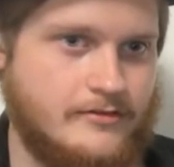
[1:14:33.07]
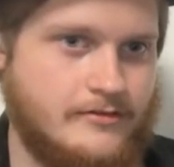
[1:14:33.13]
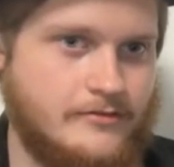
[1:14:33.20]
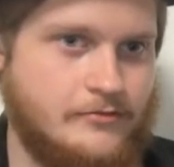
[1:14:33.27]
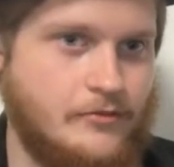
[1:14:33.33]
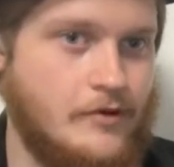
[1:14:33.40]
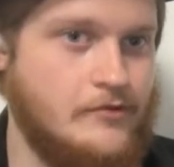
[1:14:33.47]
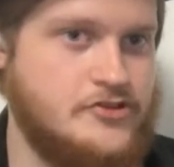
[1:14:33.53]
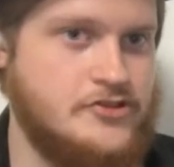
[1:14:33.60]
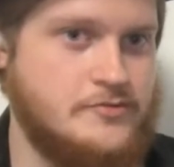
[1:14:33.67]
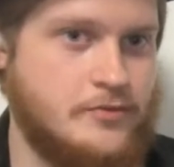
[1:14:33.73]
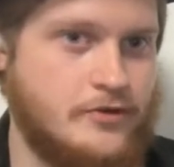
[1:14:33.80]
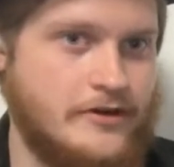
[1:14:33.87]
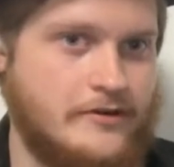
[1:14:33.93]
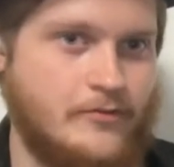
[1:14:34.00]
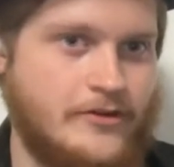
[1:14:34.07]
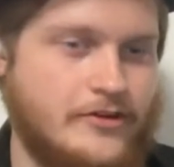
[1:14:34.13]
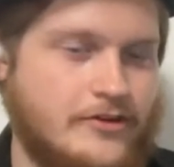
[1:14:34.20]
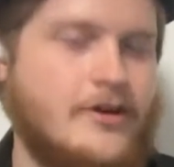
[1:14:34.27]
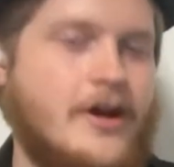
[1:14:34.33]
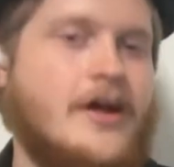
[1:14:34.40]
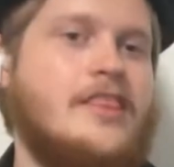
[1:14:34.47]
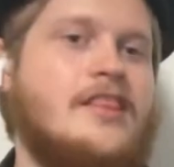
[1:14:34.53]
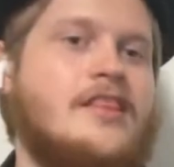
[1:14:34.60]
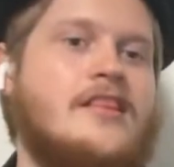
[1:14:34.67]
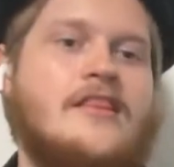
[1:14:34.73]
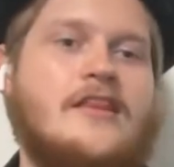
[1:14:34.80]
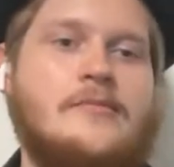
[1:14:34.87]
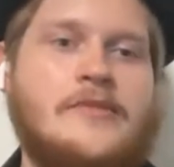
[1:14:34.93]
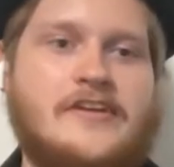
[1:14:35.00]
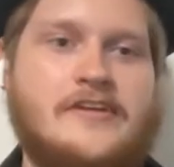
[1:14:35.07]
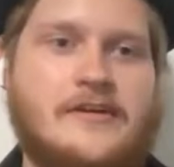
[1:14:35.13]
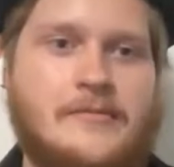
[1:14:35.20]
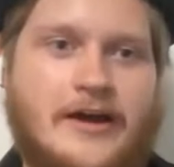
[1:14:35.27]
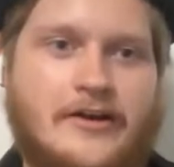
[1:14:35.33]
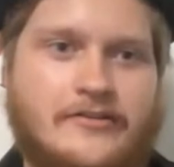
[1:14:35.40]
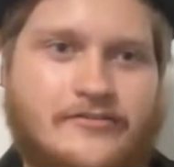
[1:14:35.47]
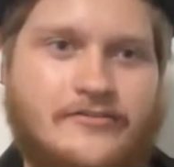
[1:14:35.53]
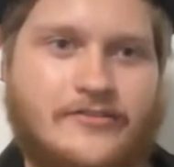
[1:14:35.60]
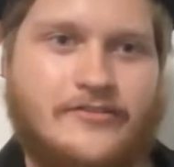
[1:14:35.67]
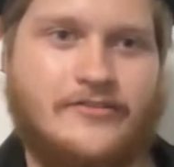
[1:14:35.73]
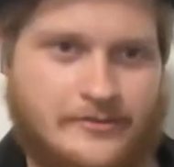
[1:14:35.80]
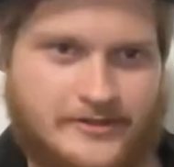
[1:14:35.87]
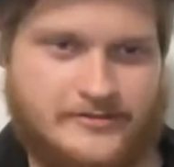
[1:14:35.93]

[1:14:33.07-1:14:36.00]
What would you print with your unlimited amount of filament?